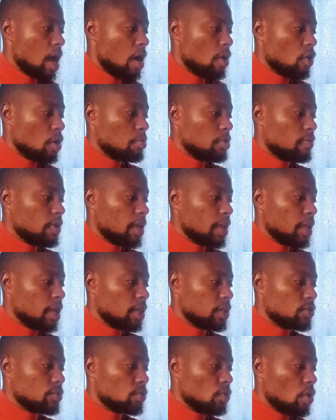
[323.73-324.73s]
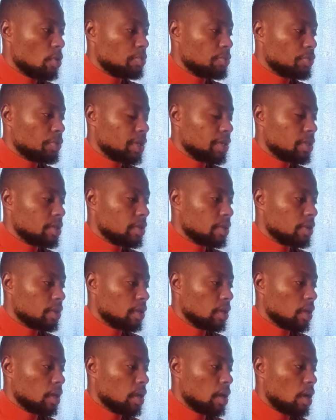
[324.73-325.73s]
I'll come over here to upgrade.
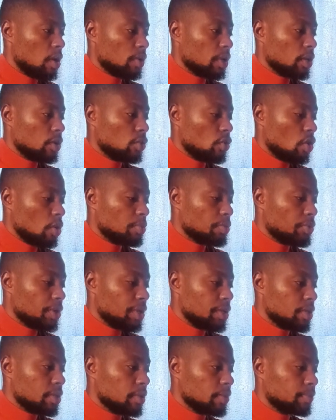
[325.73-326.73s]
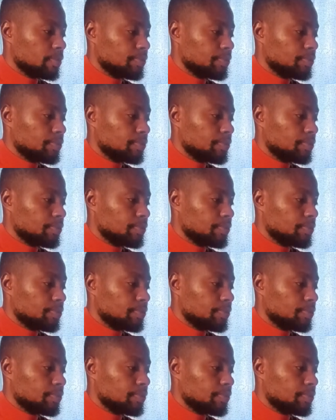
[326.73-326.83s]
I'll click on upgrade,